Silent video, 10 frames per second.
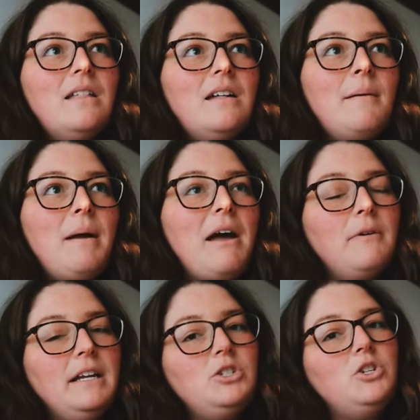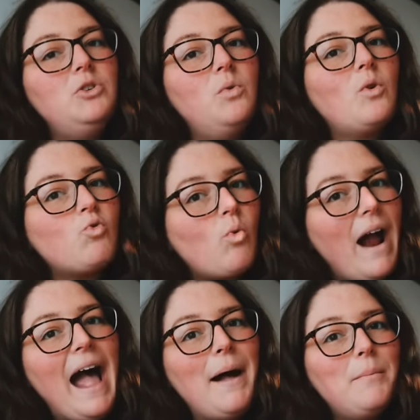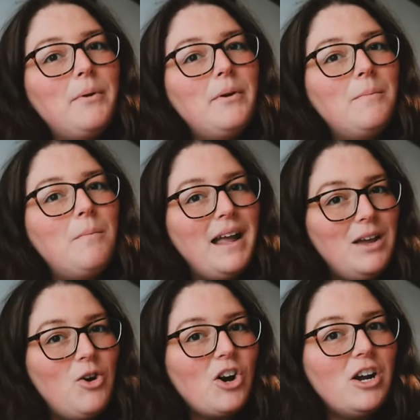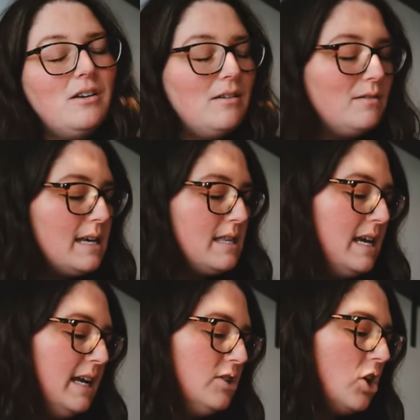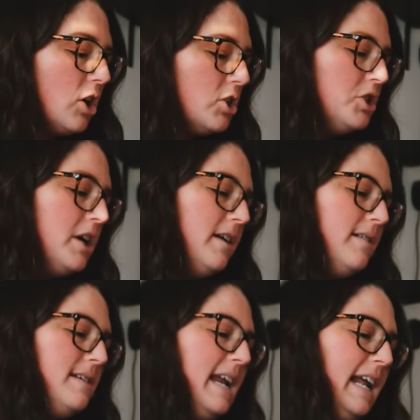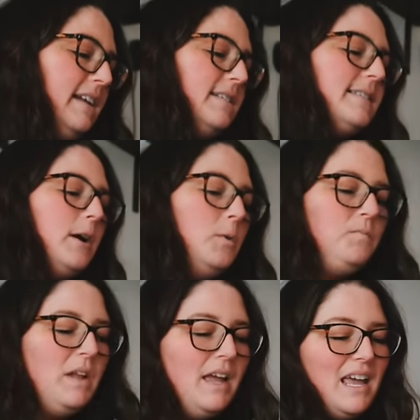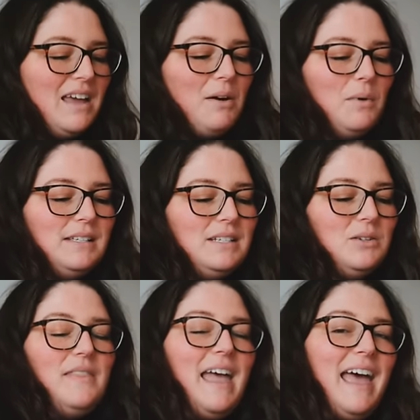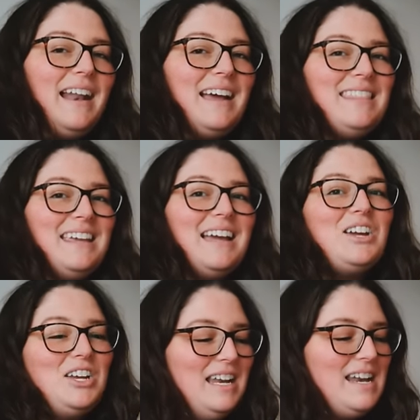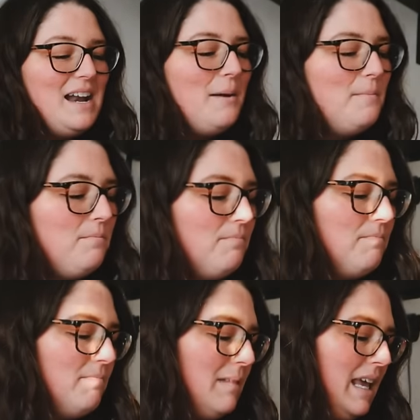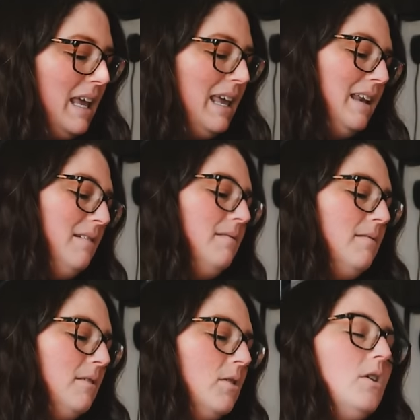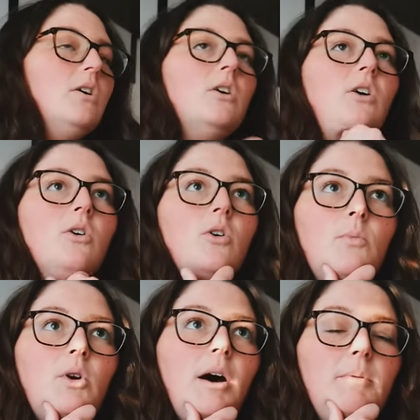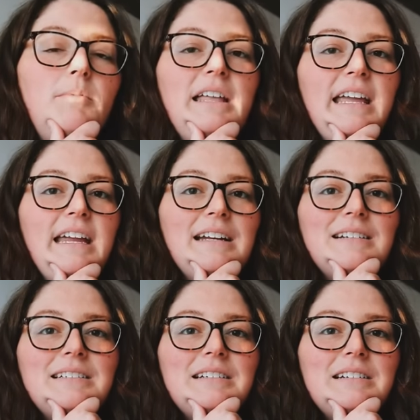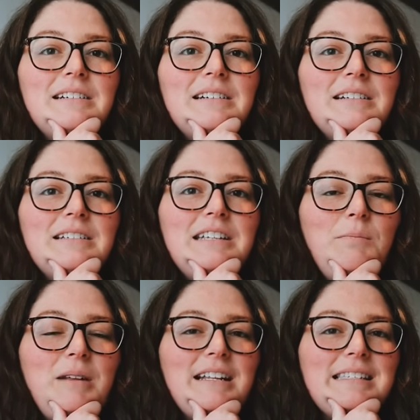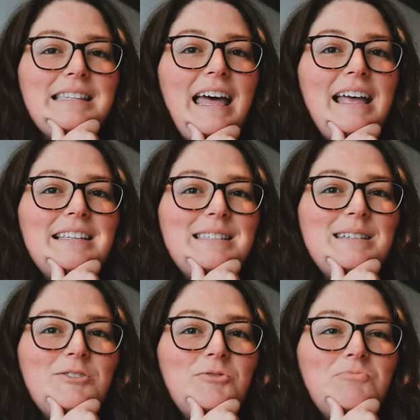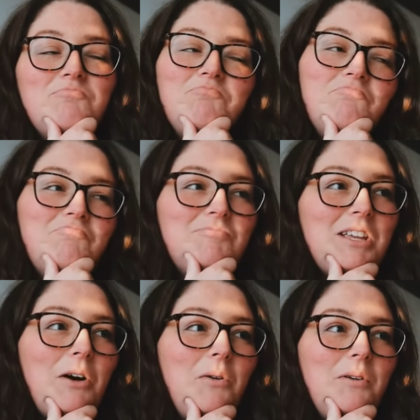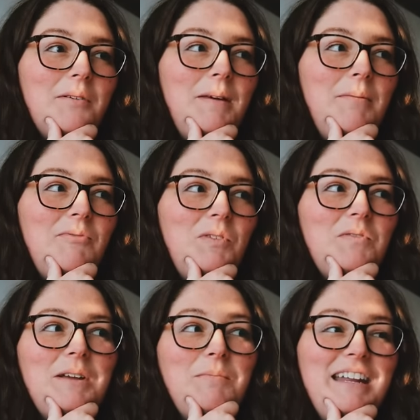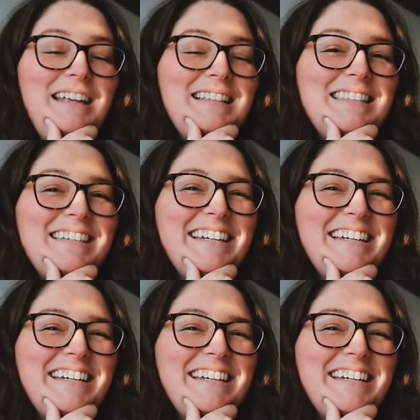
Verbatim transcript: I'm having to wrap my yarn, like the Intarsia knitting. So if I wasn't doing that, I think I could knit it up in probably 10 minutes less. So maybe 50 minutes.